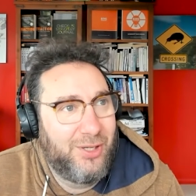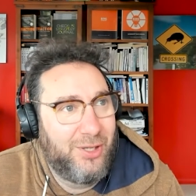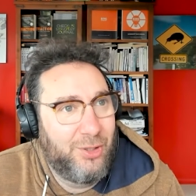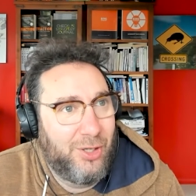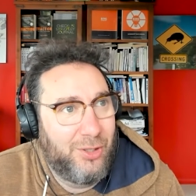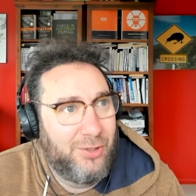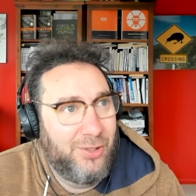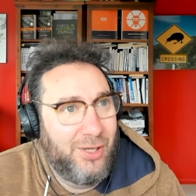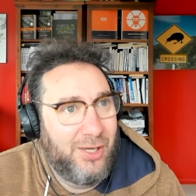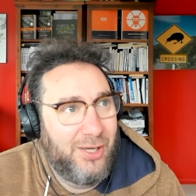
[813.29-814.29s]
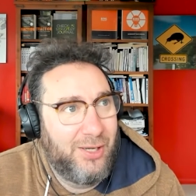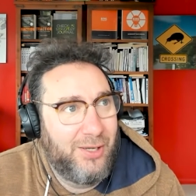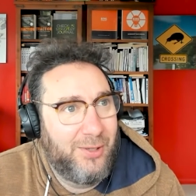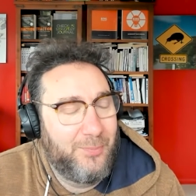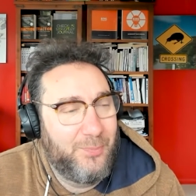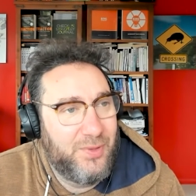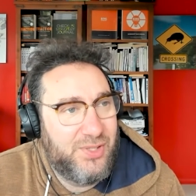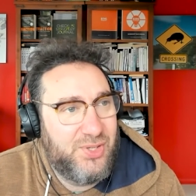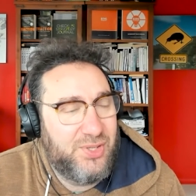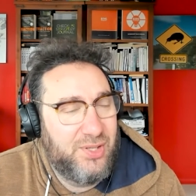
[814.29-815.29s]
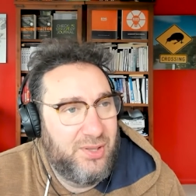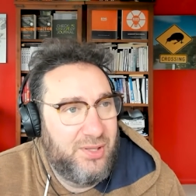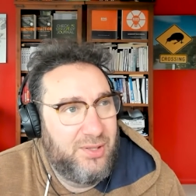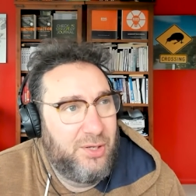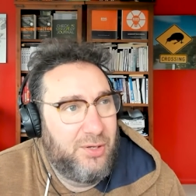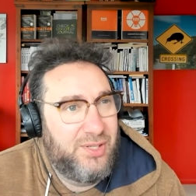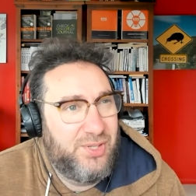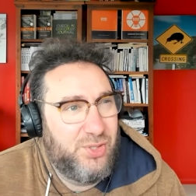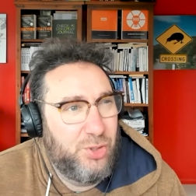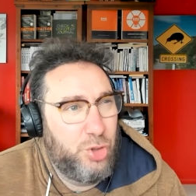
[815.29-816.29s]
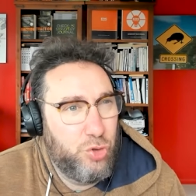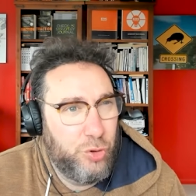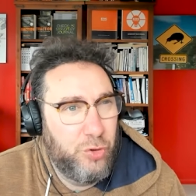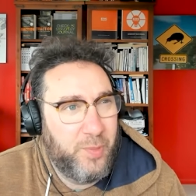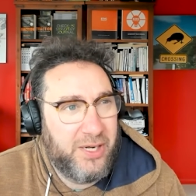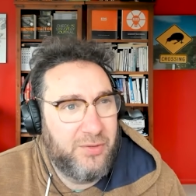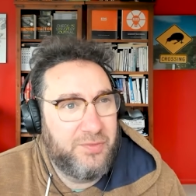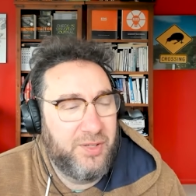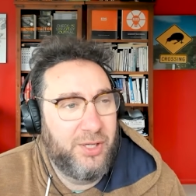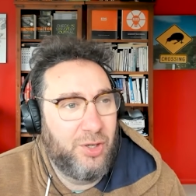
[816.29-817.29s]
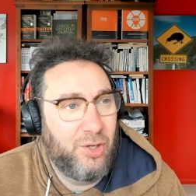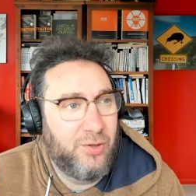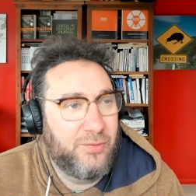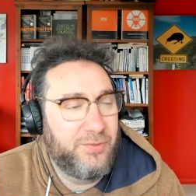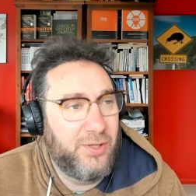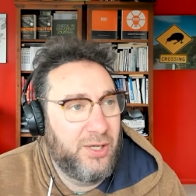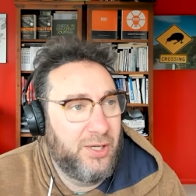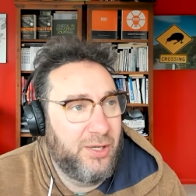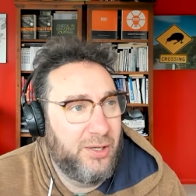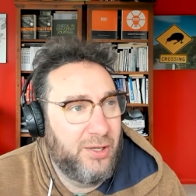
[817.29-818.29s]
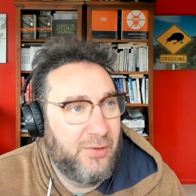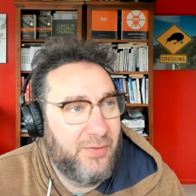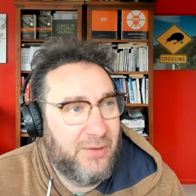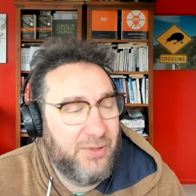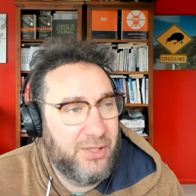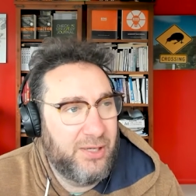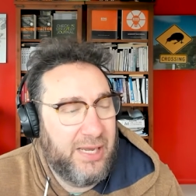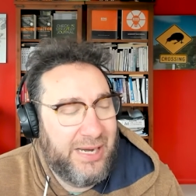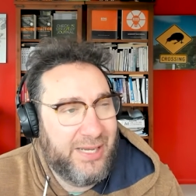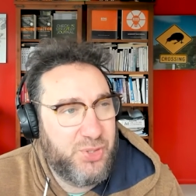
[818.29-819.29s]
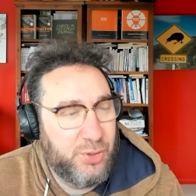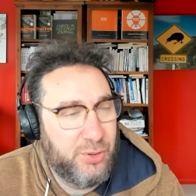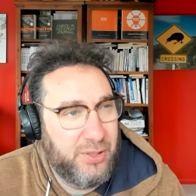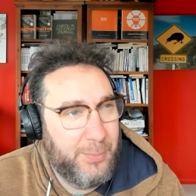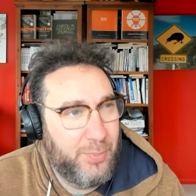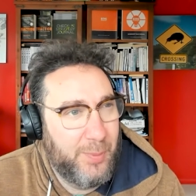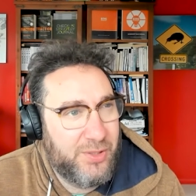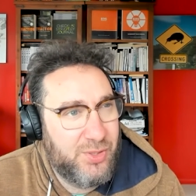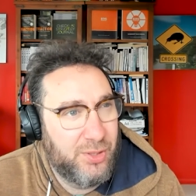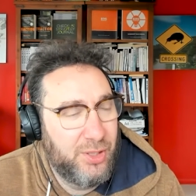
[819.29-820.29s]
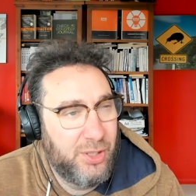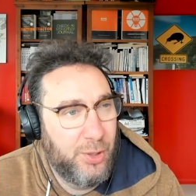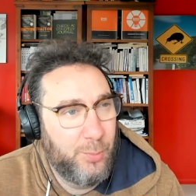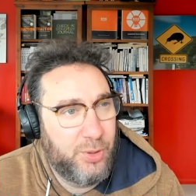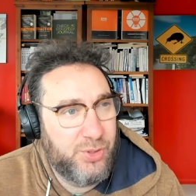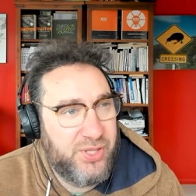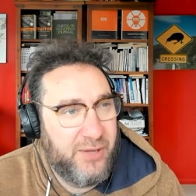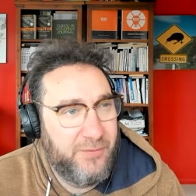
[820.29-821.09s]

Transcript: this is the true benefit of having an external implementer, because their